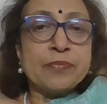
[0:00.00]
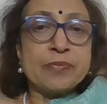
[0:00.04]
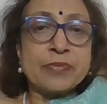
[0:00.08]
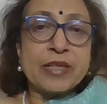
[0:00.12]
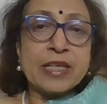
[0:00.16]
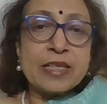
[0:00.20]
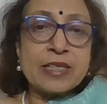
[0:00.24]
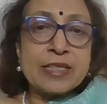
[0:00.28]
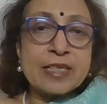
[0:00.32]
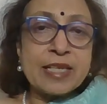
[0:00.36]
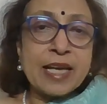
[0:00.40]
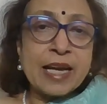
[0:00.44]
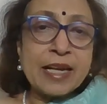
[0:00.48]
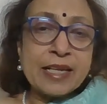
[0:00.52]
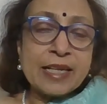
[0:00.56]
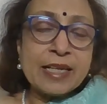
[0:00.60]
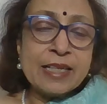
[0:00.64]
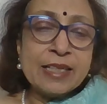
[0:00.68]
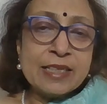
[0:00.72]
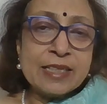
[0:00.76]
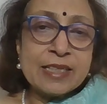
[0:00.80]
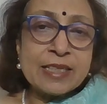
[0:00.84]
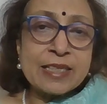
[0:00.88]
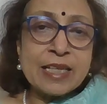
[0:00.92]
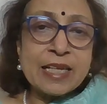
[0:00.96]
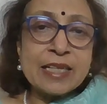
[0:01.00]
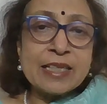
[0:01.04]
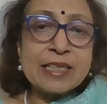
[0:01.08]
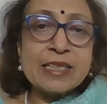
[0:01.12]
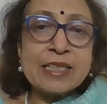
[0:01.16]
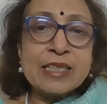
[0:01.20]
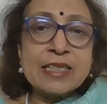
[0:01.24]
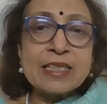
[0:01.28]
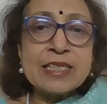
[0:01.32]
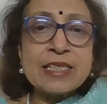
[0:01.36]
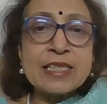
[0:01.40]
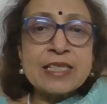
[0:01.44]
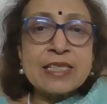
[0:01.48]
The second
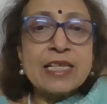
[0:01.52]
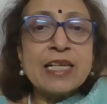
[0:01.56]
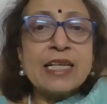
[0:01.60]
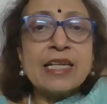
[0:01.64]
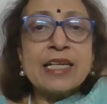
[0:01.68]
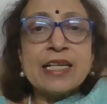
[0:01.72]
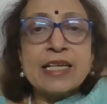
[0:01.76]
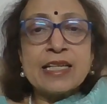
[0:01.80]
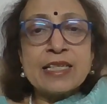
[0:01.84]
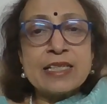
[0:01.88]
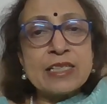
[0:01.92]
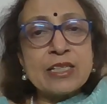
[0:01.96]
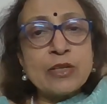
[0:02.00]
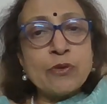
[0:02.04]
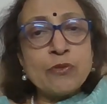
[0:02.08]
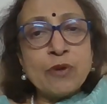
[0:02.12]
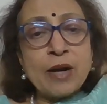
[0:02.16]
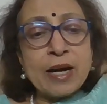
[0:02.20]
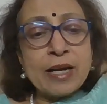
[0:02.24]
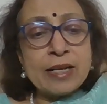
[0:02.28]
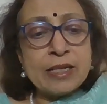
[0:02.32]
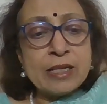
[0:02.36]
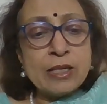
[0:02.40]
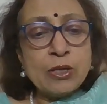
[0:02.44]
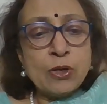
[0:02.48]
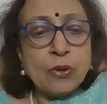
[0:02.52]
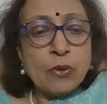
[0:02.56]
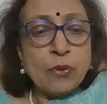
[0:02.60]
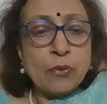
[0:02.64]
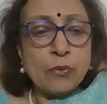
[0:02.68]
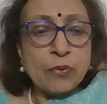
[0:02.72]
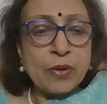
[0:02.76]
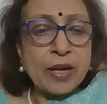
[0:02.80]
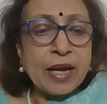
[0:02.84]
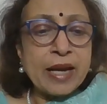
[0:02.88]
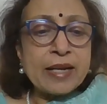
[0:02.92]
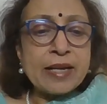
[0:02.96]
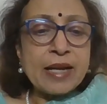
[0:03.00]
sentence is the one
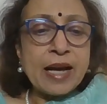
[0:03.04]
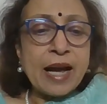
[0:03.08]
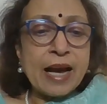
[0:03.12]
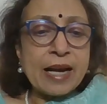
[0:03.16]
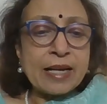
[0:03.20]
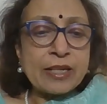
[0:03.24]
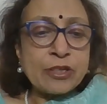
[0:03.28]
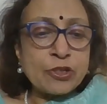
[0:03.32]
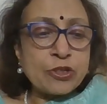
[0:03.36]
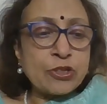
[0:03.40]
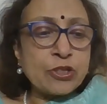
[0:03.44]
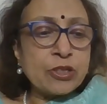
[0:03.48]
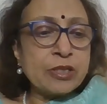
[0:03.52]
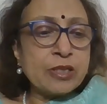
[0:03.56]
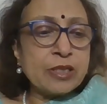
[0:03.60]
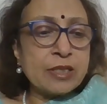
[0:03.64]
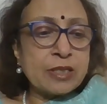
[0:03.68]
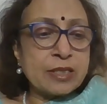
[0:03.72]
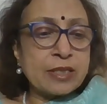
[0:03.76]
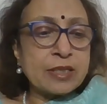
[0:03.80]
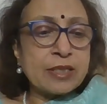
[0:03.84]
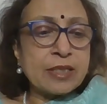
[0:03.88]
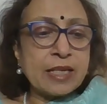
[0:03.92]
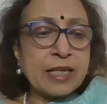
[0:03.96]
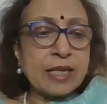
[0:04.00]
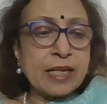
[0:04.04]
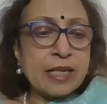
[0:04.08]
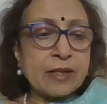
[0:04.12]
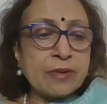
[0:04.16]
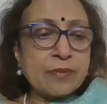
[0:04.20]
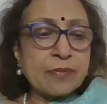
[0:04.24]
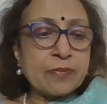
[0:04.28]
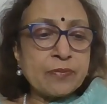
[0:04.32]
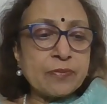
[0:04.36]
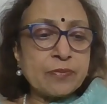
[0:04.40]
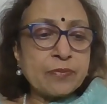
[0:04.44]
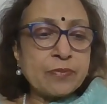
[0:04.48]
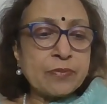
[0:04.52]
where action is there.
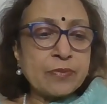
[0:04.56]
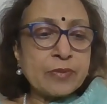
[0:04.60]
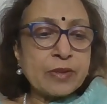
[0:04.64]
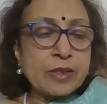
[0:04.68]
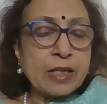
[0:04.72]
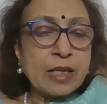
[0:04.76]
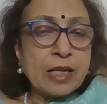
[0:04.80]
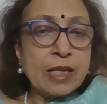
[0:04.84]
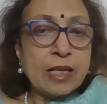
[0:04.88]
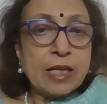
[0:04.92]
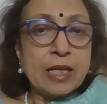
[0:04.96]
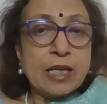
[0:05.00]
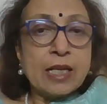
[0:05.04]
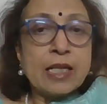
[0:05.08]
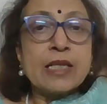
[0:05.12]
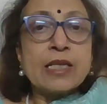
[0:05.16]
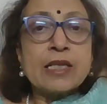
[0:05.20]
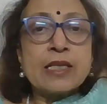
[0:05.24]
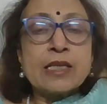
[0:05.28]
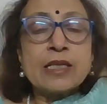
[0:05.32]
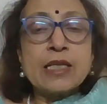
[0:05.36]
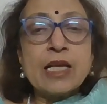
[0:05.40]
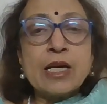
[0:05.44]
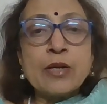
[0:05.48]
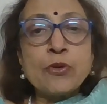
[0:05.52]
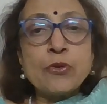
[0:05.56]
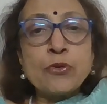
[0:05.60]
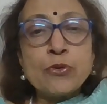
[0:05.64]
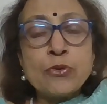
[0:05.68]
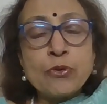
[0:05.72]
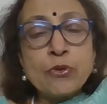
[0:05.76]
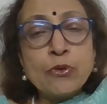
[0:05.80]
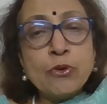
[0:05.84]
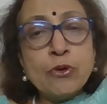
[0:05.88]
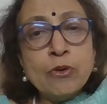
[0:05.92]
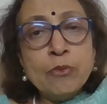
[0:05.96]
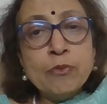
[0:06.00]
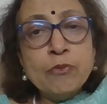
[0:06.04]
The
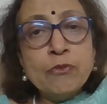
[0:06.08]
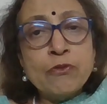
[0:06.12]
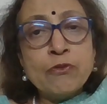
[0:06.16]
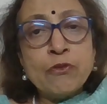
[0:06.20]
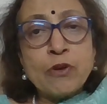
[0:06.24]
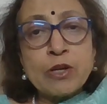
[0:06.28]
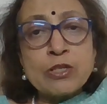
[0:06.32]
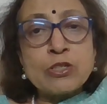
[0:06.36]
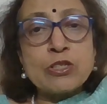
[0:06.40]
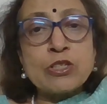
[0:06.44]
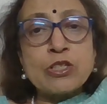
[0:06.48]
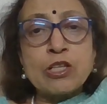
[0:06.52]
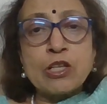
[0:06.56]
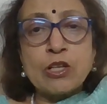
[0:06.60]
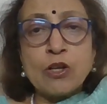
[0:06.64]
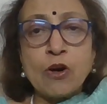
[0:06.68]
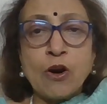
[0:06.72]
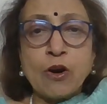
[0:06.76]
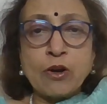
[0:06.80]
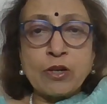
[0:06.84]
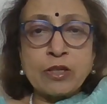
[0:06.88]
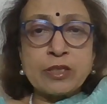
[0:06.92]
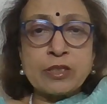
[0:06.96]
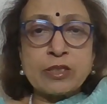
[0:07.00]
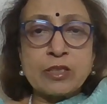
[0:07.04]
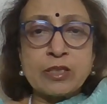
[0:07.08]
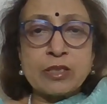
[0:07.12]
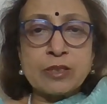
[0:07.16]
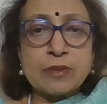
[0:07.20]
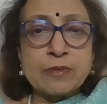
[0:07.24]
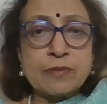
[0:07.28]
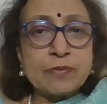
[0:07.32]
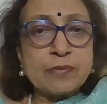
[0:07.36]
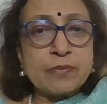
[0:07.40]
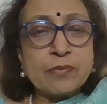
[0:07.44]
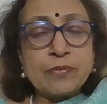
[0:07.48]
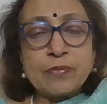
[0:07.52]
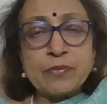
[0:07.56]
room was locked.
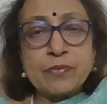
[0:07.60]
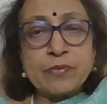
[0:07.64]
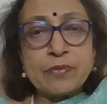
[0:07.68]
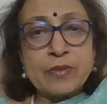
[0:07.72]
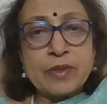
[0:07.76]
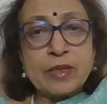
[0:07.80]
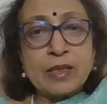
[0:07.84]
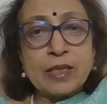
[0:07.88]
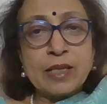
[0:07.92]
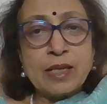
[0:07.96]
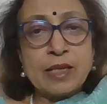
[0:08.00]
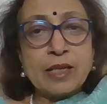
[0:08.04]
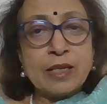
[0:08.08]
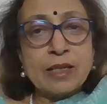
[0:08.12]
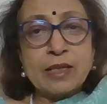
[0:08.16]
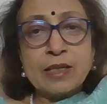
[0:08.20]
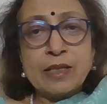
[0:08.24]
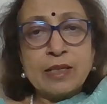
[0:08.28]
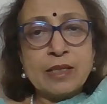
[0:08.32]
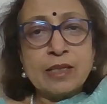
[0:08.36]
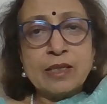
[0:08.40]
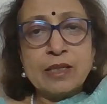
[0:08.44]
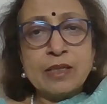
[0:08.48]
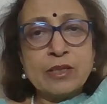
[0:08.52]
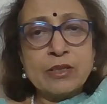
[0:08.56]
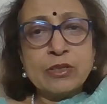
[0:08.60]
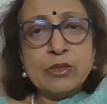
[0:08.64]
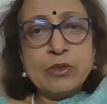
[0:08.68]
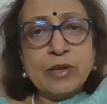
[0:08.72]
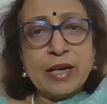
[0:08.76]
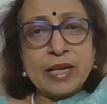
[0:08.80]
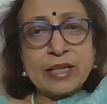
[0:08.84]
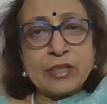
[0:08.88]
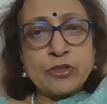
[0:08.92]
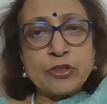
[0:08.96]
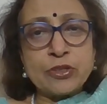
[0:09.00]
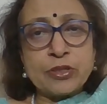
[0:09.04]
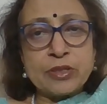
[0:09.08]
No
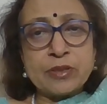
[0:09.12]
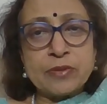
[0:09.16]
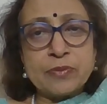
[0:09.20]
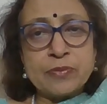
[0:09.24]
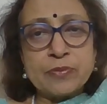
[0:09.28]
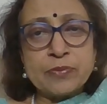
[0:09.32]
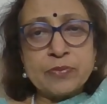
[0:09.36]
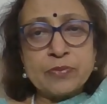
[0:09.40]
action.